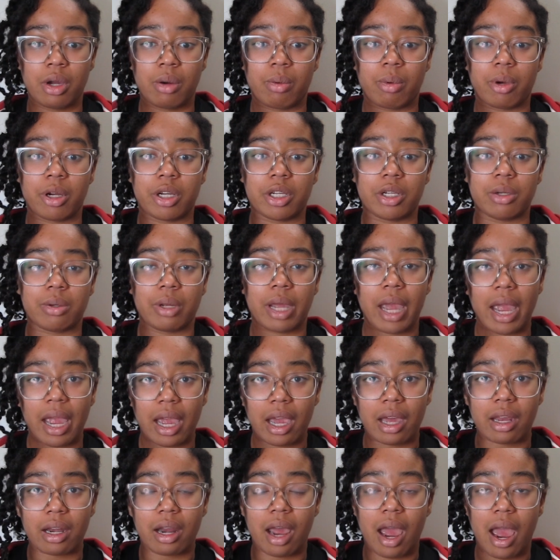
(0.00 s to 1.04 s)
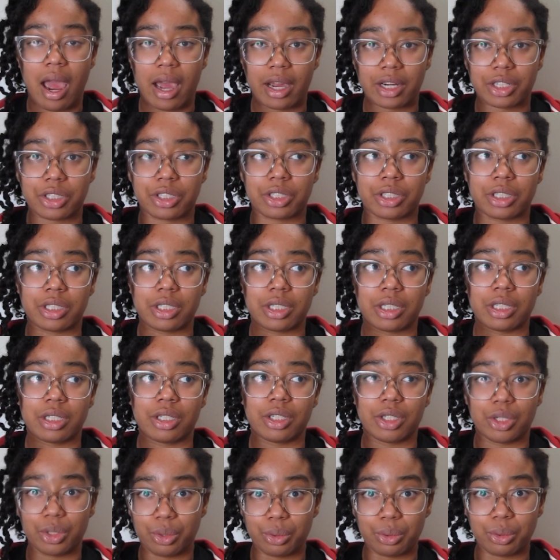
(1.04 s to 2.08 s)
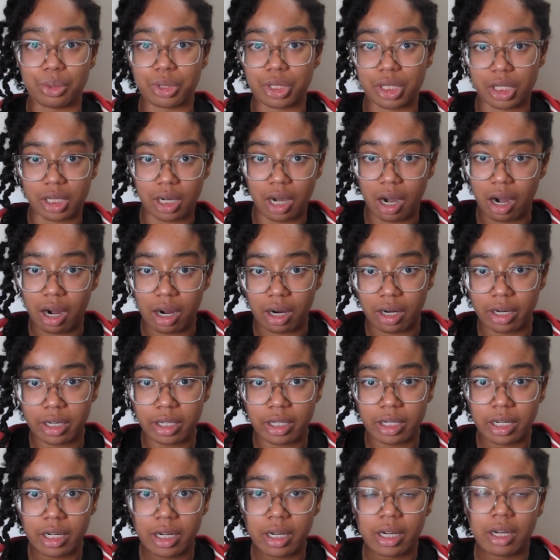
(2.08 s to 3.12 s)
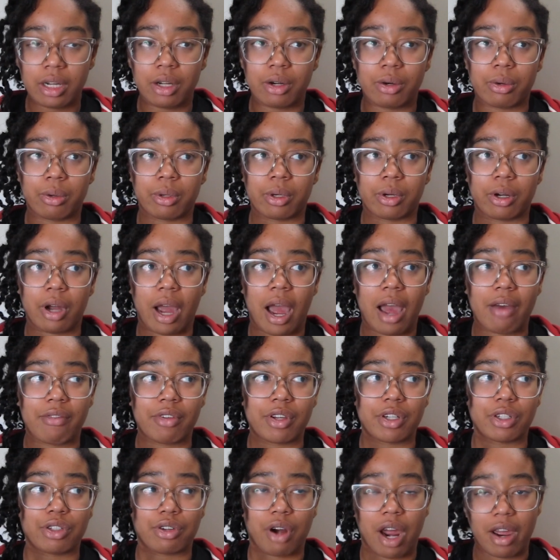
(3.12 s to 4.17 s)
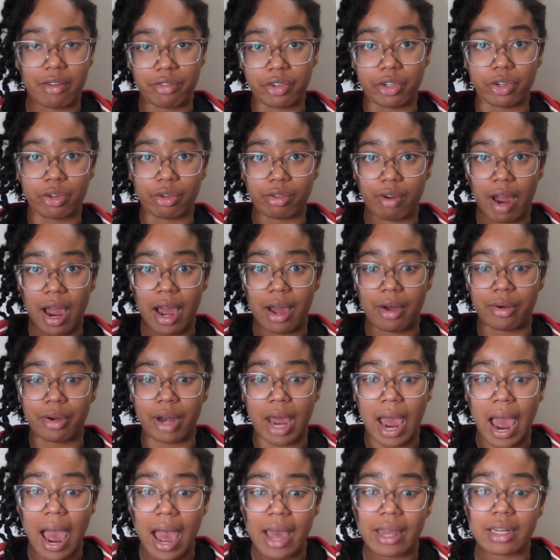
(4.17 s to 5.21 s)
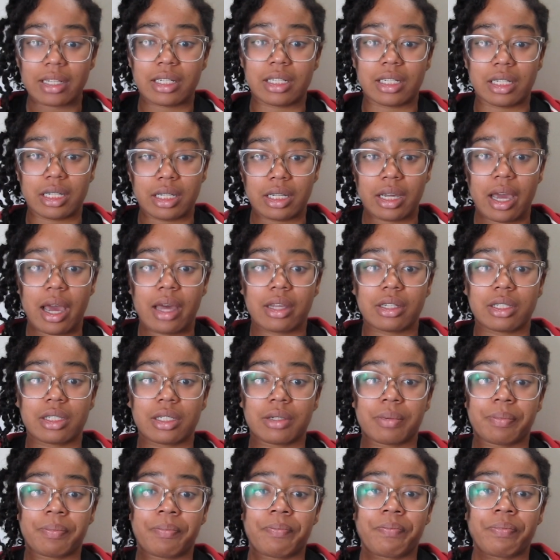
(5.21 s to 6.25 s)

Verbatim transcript: where you can't actually use the car or have it drive you around at C E S.